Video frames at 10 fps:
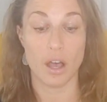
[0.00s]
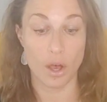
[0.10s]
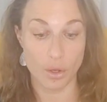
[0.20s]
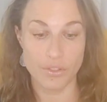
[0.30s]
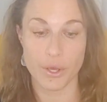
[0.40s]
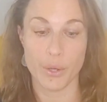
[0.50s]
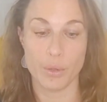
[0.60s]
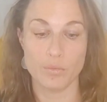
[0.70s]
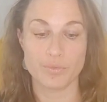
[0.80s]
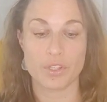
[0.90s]

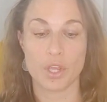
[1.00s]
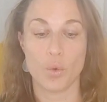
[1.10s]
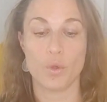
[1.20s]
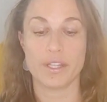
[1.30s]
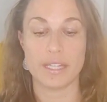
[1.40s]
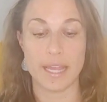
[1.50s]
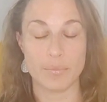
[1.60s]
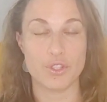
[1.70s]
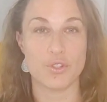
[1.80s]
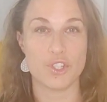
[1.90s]
Although with
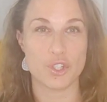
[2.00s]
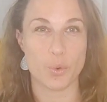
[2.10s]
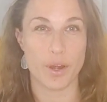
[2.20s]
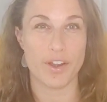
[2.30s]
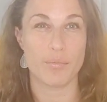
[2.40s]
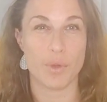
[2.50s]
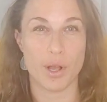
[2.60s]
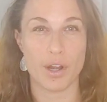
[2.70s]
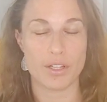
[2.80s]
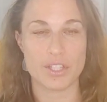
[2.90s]
Neptune squaring
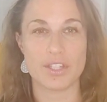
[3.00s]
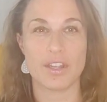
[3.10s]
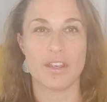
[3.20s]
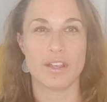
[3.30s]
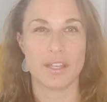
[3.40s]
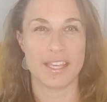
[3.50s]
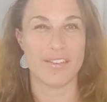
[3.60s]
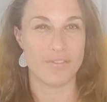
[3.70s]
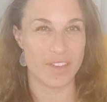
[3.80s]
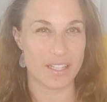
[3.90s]
Mars,
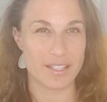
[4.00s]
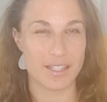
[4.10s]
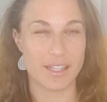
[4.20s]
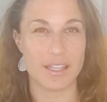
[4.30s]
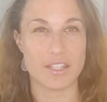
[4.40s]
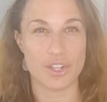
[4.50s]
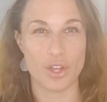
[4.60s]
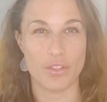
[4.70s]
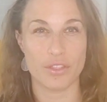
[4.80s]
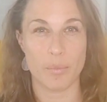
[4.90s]
investing is
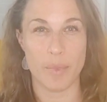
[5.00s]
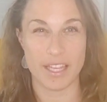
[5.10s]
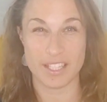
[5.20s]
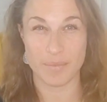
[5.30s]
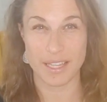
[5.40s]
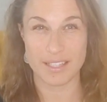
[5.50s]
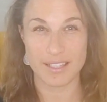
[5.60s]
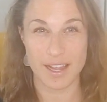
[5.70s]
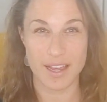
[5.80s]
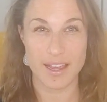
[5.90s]
not the best
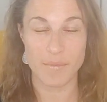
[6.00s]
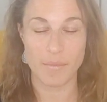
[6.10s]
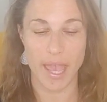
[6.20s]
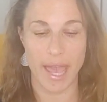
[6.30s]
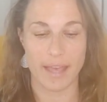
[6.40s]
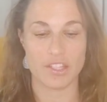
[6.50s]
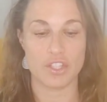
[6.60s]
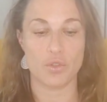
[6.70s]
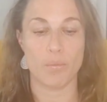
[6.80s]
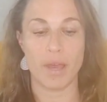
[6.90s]
best time
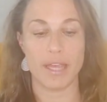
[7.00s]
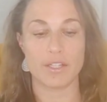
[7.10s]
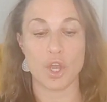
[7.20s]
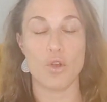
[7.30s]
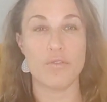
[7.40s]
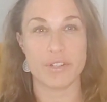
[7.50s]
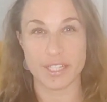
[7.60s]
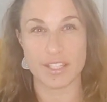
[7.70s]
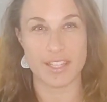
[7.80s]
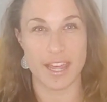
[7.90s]
as you might
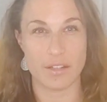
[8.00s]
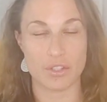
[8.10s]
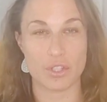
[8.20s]
overextend.